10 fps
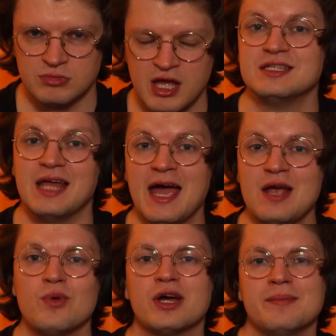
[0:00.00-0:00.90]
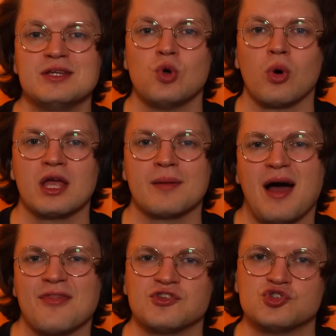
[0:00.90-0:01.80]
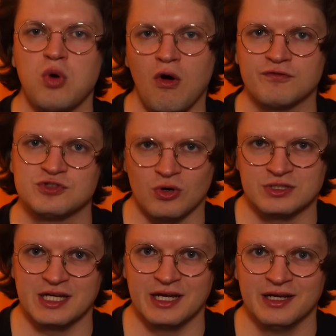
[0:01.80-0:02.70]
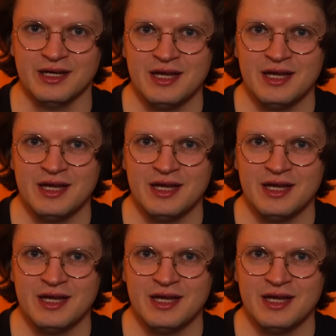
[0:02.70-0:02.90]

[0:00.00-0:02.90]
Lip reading: Today, we're going to be talking about the 12th Doctor.